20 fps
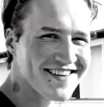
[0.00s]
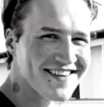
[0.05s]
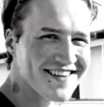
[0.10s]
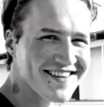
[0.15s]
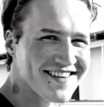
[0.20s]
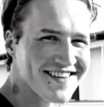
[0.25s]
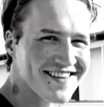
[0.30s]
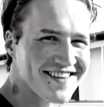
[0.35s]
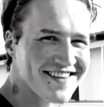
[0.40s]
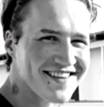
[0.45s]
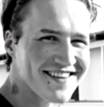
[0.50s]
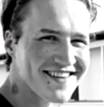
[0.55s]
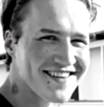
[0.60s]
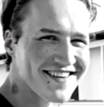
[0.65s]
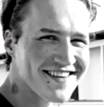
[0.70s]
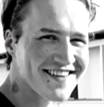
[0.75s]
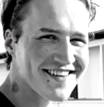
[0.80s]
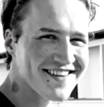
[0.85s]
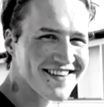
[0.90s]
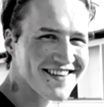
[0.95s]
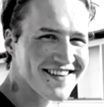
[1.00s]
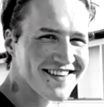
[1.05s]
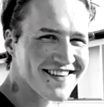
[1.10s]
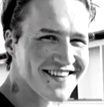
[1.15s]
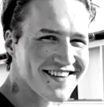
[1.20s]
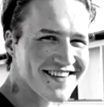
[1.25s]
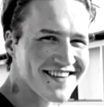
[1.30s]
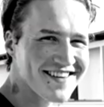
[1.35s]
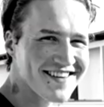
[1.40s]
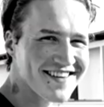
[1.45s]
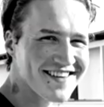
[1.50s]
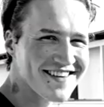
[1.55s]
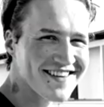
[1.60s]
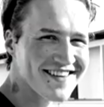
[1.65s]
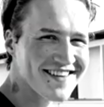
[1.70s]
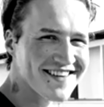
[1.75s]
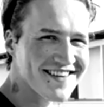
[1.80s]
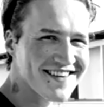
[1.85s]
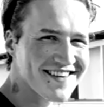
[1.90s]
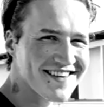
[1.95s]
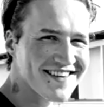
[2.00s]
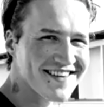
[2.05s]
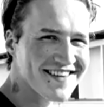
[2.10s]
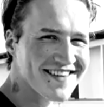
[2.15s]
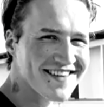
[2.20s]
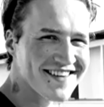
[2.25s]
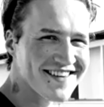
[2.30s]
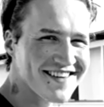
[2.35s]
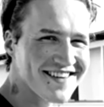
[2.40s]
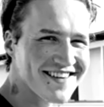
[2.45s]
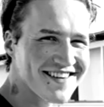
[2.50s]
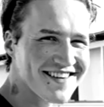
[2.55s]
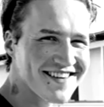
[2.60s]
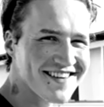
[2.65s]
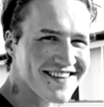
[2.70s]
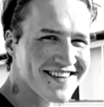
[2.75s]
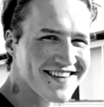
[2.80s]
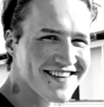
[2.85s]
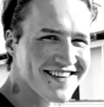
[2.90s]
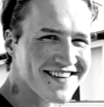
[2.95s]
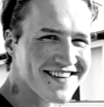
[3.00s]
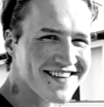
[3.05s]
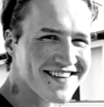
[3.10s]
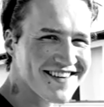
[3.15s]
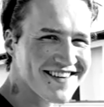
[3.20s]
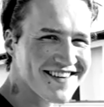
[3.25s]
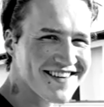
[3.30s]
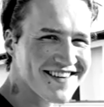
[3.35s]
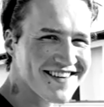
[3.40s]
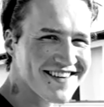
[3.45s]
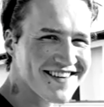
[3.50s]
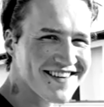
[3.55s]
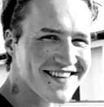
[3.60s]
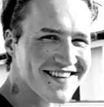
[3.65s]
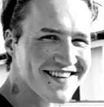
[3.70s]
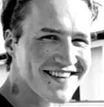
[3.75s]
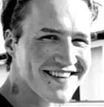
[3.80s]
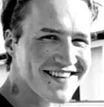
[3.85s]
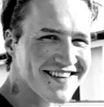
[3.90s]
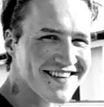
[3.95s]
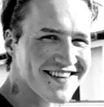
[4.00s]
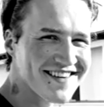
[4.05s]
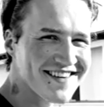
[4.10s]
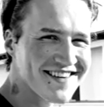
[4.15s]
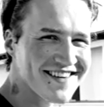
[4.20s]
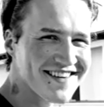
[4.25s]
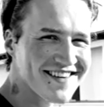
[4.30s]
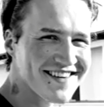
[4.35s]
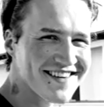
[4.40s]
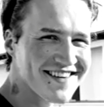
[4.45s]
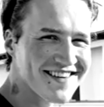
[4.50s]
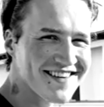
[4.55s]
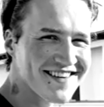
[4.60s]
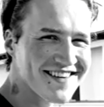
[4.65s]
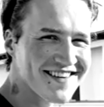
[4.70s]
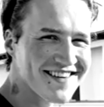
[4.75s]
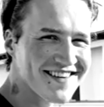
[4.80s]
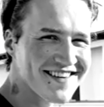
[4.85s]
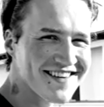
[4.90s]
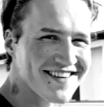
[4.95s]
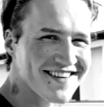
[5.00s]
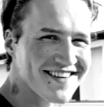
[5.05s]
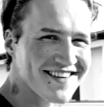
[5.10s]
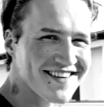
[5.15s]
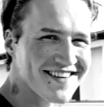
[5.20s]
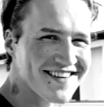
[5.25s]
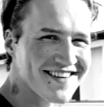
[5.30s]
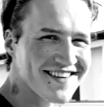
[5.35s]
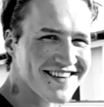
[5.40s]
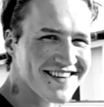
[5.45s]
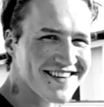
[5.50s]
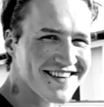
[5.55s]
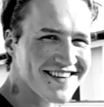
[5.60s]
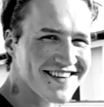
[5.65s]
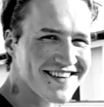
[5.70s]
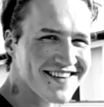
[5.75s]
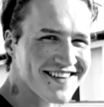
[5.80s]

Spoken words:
(not speaking)